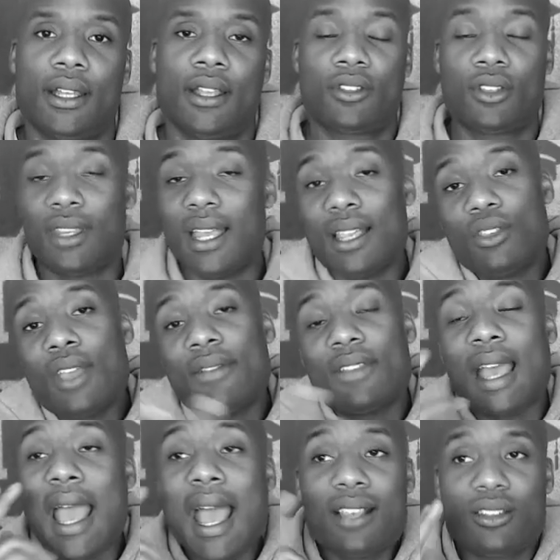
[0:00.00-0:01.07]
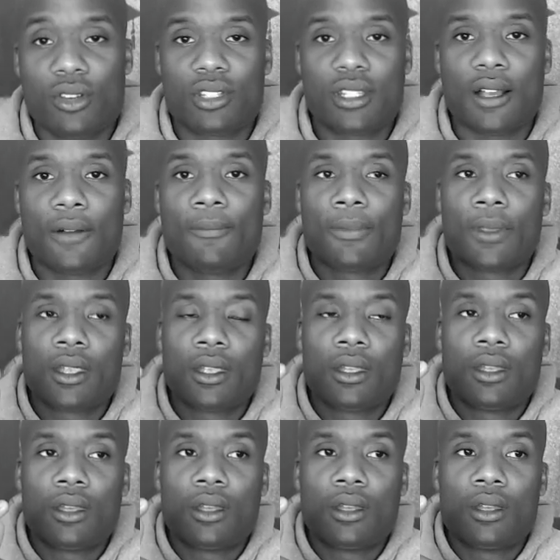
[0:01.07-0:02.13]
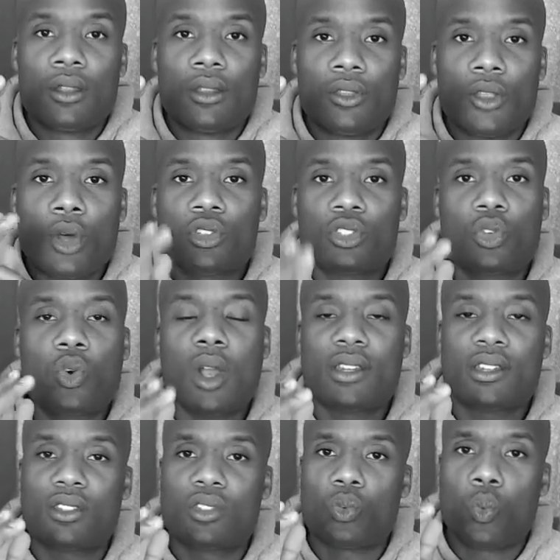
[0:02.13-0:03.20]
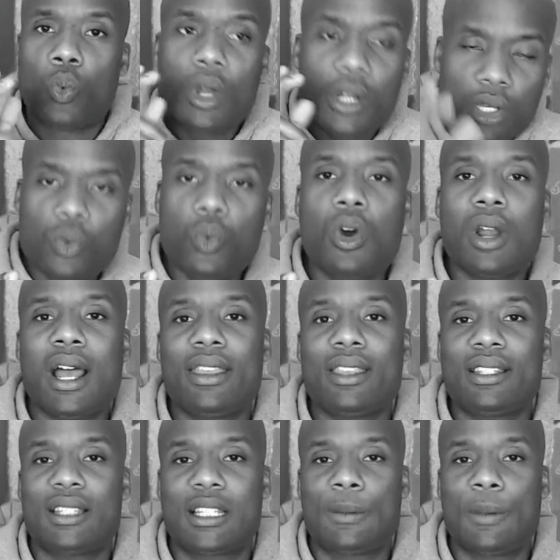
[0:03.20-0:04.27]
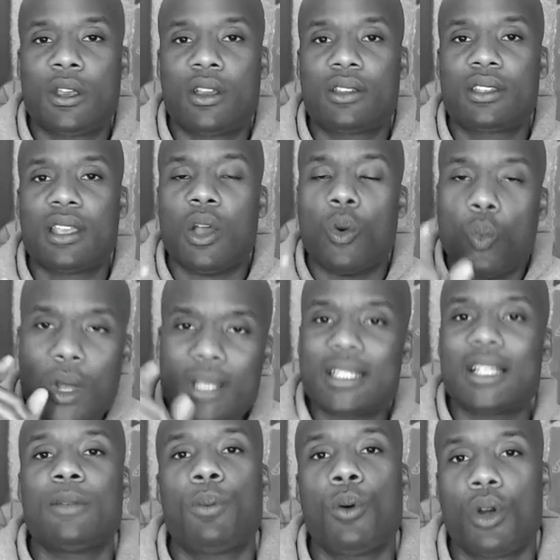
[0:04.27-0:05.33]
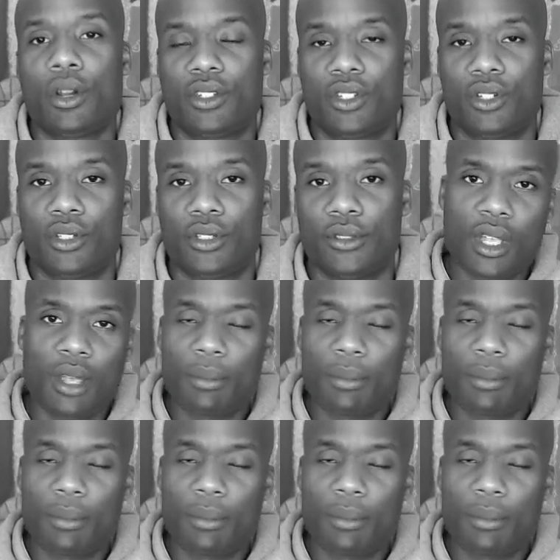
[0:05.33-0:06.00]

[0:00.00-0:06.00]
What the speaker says: So that you have to ask yourself those questions. What do you want out of this experience, and what's important to you?